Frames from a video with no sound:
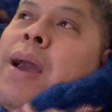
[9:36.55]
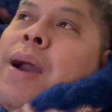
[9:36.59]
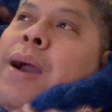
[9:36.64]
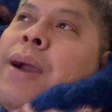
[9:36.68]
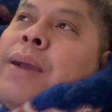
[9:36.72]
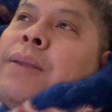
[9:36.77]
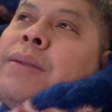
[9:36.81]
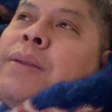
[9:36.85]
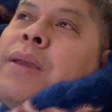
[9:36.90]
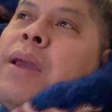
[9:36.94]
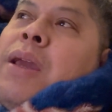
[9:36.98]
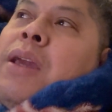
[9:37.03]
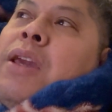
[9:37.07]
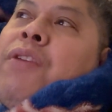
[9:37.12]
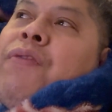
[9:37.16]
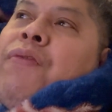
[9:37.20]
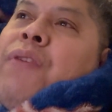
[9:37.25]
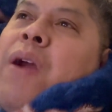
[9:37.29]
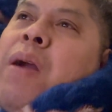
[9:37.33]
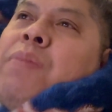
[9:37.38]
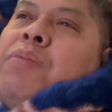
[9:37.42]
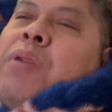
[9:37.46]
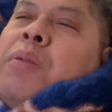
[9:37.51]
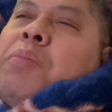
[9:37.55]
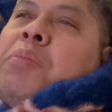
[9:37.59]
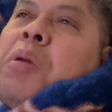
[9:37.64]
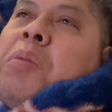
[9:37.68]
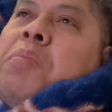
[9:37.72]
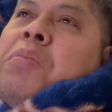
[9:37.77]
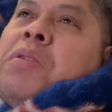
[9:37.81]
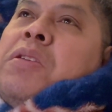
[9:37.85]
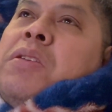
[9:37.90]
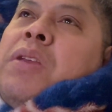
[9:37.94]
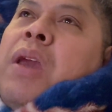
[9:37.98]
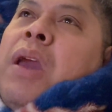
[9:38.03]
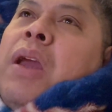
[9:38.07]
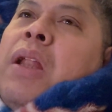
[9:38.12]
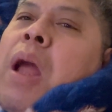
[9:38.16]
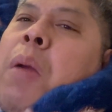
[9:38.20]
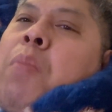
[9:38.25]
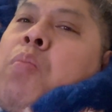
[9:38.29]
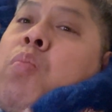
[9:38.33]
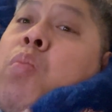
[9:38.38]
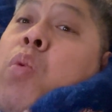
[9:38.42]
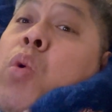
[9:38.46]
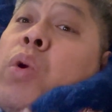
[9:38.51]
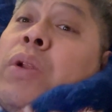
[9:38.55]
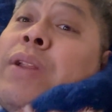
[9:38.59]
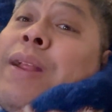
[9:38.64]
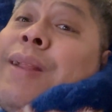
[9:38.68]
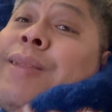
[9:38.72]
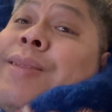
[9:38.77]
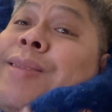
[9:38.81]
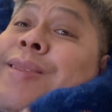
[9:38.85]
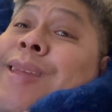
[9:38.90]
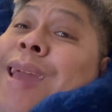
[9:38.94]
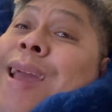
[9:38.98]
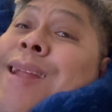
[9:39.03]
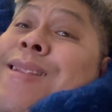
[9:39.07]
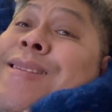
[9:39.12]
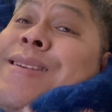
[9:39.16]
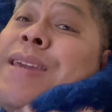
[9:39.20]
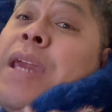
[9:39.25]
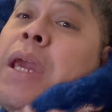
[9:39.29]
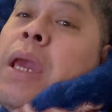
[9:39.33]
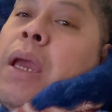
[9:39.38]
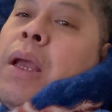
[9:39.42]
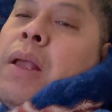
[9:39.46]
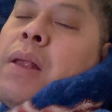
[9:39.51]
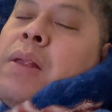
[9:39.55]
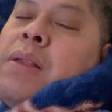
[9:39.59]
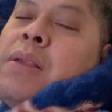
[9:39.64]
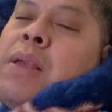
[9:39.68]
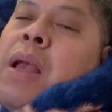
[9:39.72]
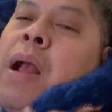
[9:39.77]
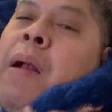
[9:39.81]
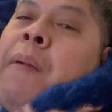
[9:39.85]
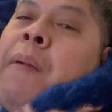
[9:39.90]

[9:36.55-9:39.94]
I think if I'm not being mistaken, I'm more than 10 years